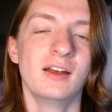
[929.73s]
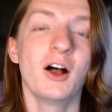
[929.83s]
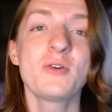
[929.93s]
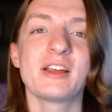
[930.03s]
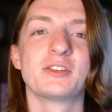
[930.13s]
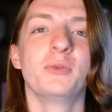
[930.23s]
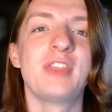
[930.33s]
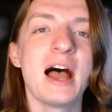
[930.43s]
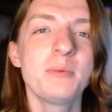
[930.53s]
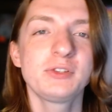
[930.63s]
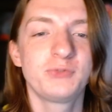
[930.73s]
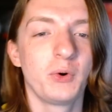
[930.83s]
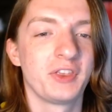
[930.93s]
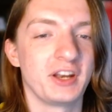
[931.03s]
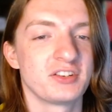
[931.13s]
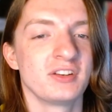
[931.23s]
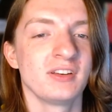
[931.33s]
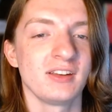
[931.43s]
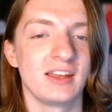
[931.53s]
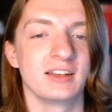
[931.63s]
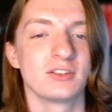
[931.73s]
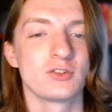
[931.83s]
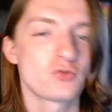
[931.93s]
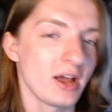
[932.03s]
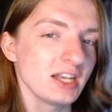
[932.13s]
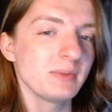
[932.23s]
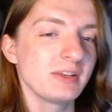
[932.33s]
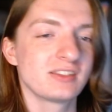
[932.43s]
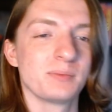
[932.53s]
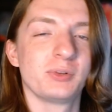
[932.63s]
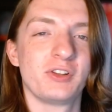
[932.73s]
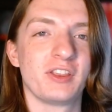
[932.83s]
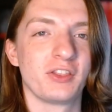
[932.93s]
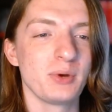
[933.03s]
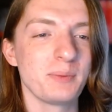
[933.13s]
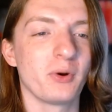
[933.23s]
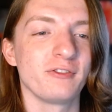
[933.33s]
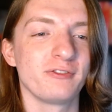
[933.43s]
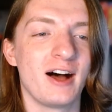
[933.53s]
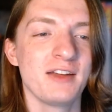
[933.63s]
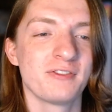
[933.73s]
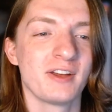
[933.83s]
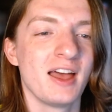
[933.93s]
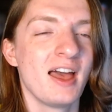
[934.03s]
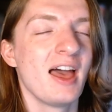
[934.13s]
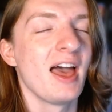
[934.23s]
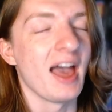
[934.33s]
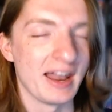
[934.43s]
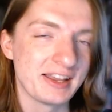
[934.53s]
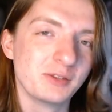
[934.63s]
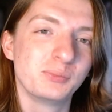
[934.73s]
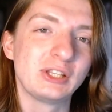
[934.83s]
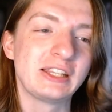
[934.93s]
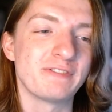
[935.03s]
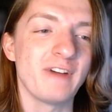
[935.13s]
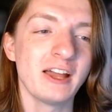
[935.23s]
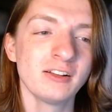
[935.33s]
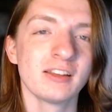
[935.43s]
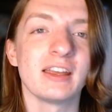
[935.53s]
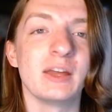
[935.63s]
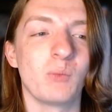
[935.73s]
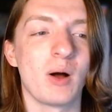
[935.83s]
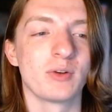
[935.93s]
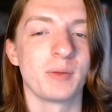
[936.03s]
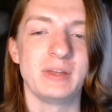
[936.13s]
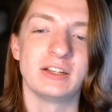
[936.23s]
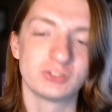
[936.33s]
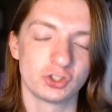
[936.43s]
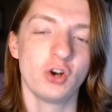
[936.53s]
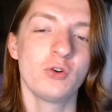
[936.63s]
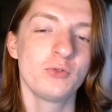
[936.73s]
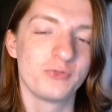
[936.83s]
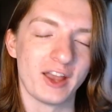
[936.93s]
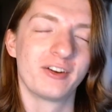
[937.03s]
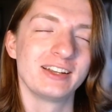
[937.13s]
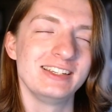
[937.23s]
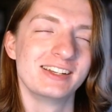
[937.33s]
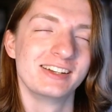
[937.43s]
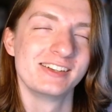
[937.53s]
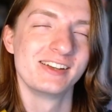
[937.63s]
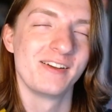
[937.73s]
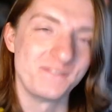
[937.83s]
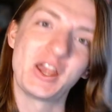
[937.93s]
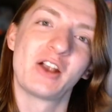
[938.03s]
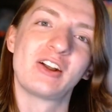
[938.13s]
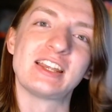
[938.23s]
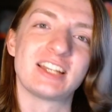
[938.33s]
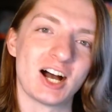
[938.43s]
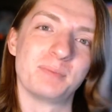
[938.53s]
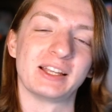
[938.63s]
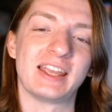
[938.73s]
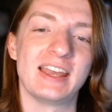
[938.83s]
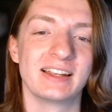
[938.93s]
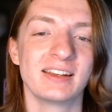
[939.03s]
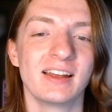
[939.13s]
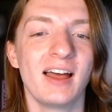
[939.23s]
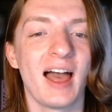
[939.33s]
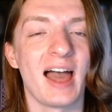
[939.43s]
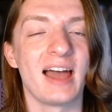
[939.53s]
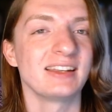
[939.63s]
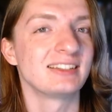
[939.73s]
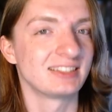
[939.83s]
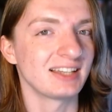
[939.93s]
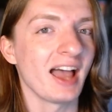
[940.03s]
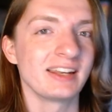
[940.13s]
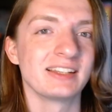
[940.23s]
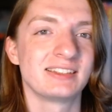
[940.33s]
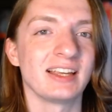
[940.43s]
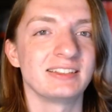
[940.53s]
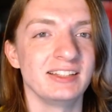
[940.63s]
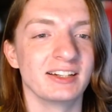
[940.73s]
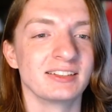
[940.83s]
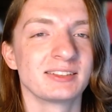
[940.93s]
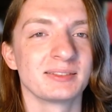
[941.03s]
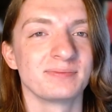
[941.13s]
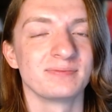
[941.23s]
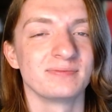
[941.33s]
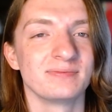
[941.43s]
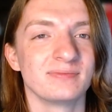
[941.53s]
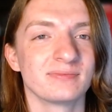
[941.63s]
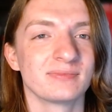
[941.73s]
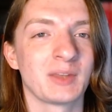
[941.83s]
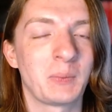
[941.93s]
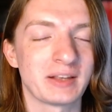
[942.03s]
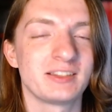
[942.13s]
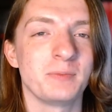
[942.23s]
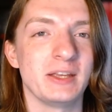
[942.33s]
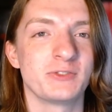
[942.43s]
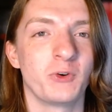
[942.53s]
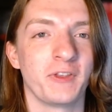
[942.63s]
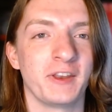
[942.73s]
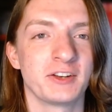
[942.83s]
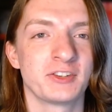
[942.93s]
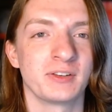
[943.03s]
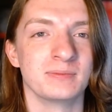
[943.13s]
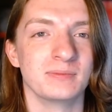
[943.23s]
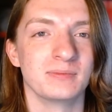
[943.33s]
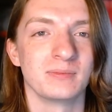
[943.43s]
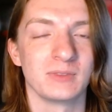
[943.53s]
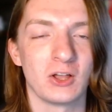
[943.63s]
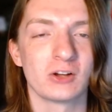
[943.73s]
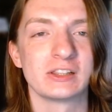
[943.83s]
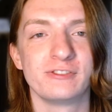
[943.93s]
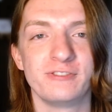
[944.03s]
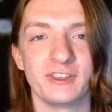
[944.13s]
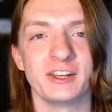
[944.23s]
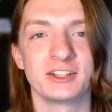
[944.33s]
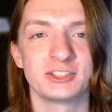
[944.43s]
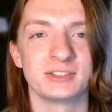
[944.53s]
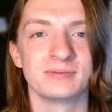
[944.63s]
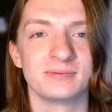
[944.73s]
Okay, so that was fourth edition. It tried to be simpler than three point five, and it completely failed. It wound up being so very, very complicated, and it died in six years. Rest in peace, fourth edition. Long live fifth edition.